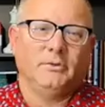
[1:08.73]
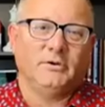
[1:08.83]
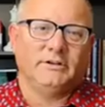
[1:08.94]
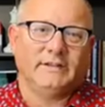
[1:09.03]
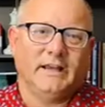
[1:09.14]

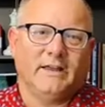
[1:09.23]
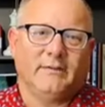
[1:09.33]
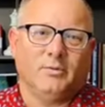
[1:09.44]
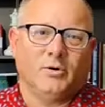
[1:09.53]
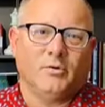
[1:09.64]
want to see how
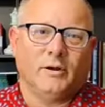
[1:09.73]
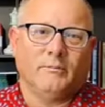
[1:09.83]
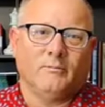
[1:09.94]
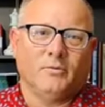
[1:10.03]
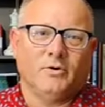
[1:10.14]
the
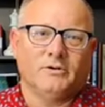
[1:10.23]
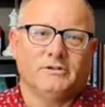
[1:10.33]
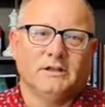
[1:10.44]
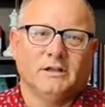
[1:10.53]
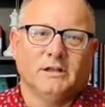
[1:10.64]
program
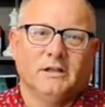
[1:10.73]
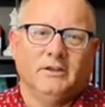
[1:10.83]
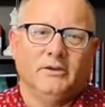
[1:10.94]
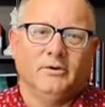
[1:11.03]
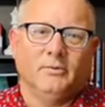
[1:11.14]
works,
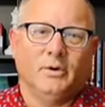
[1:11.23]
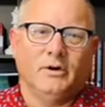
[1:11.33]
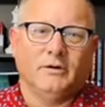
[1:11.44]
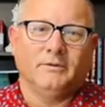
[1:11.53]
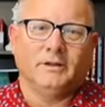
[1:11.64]
you're
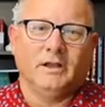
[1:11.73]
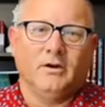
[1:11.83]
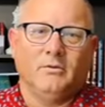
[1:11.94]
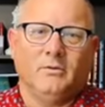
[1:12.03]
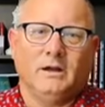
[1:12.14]
welcome to
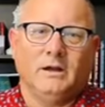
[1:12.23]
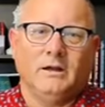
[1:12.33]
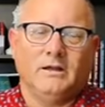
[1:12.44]
go.